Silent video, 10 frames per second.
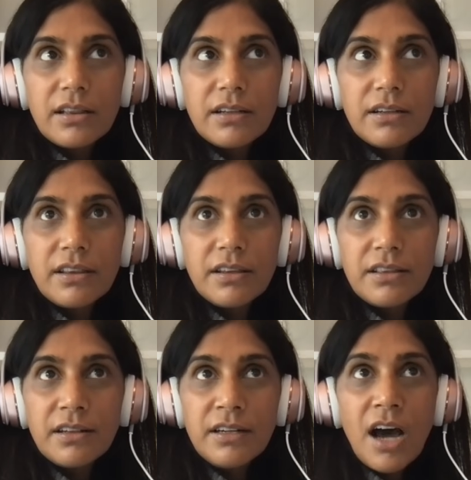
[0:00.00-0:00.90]
the
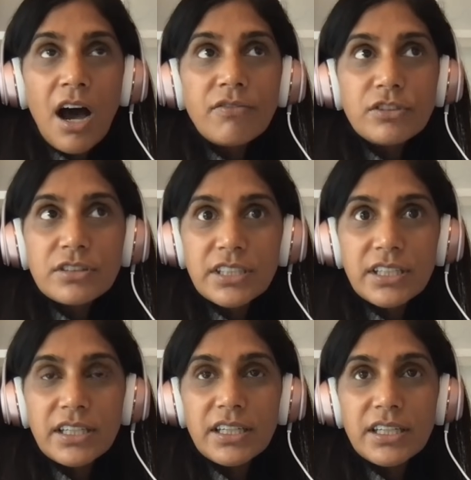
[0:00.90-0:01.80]

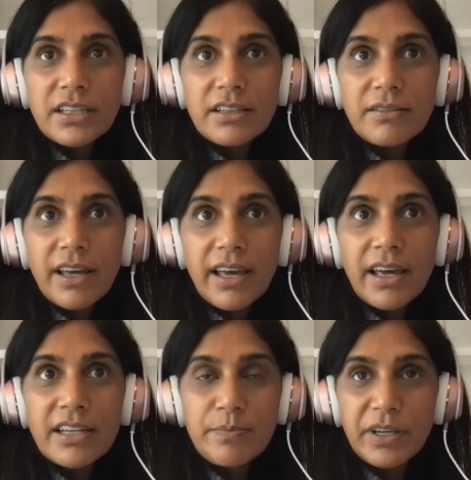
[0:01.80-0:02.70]
novelty
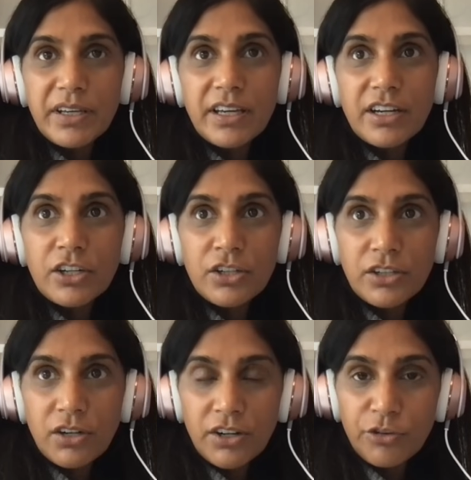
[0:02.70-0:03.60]
as being a good
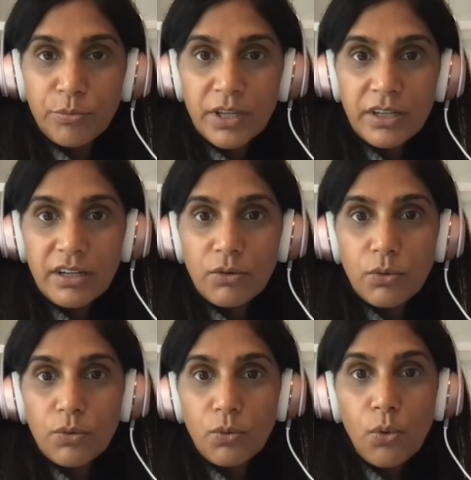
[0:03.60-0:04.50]
argument,
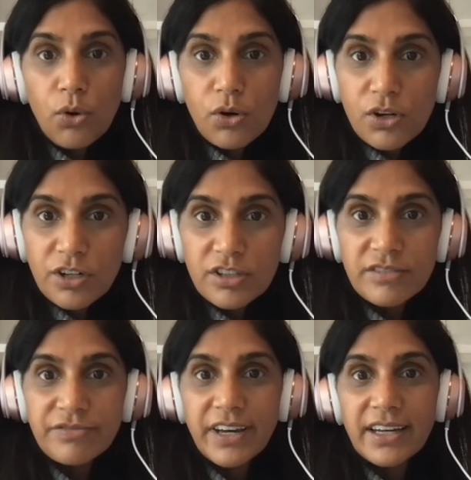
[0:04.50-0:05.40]
or the
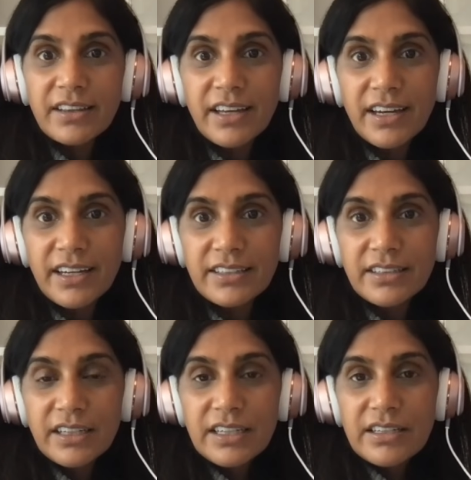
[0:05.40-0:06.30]
fact that
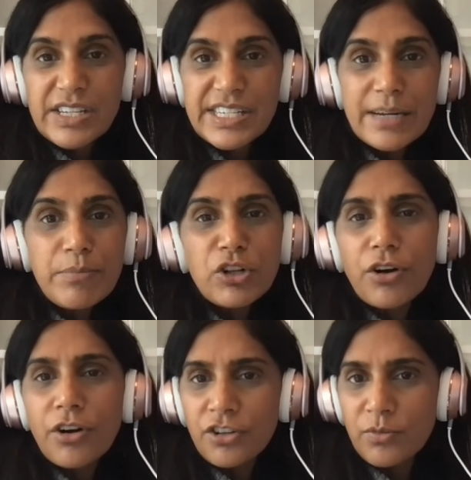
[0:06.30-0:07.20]
similar
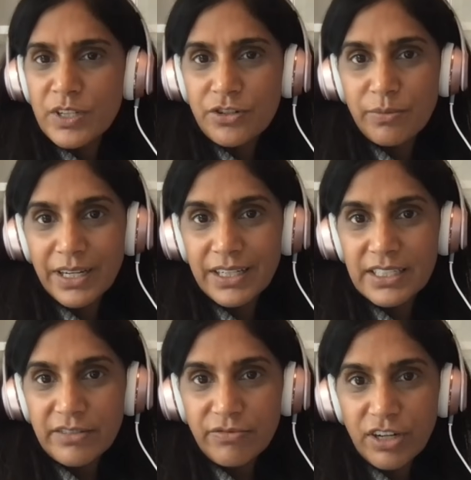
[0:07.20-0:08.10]
arguments are made in
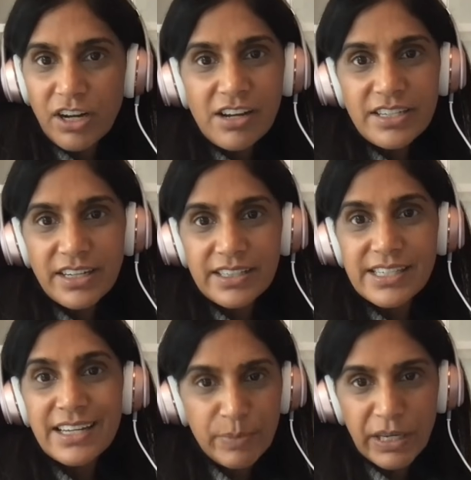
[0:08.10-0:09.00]
different contexts
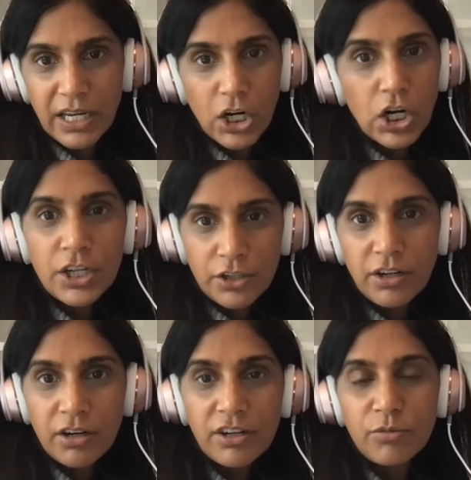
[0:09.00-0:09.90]
as being a good
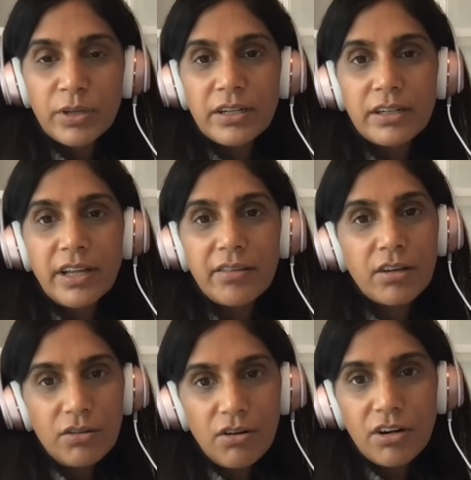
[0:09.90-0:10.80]
argument. Like, the
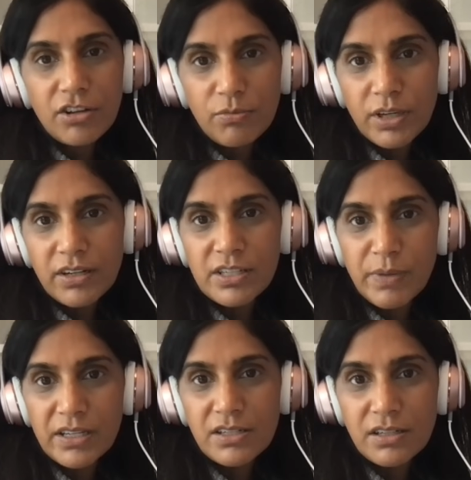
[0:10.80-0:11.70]
good argument is
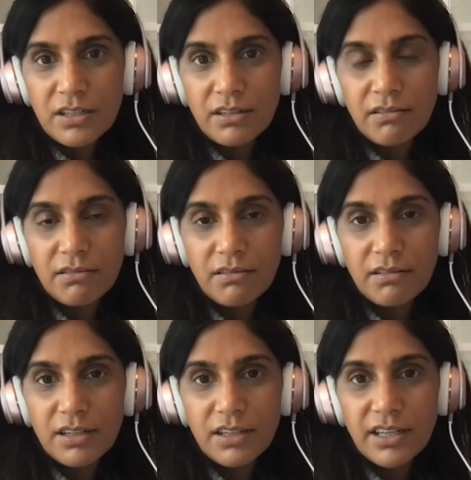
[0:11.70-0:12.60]
based on
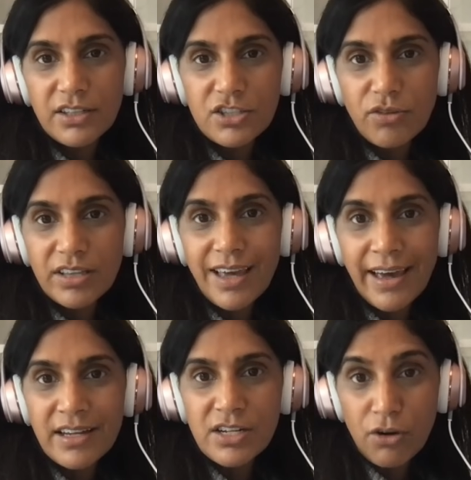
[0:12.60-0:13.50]
its strength
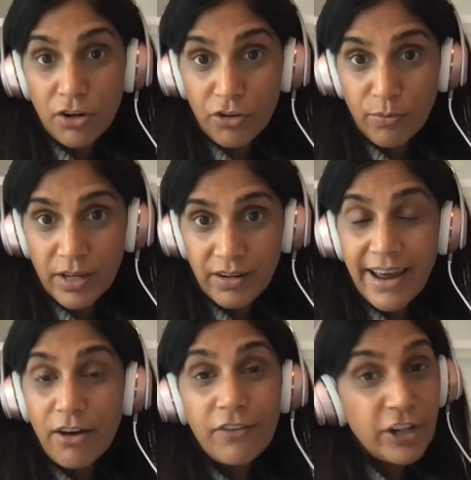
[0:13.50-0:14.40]
as an argument.
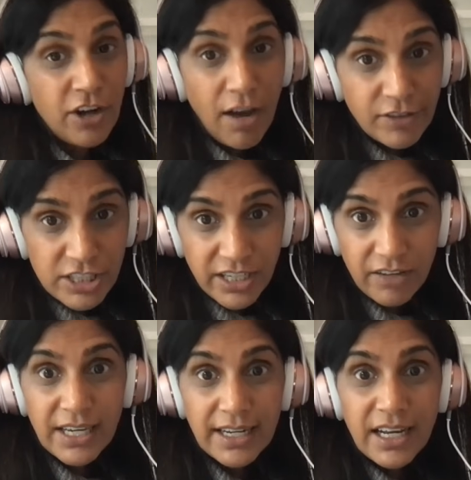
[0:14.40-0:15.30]
Now, the novelty of
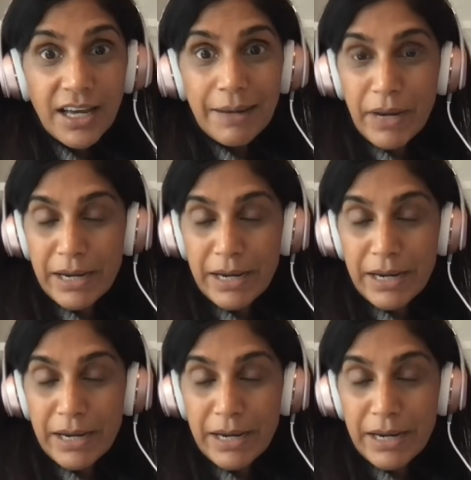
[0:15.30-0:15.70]
it may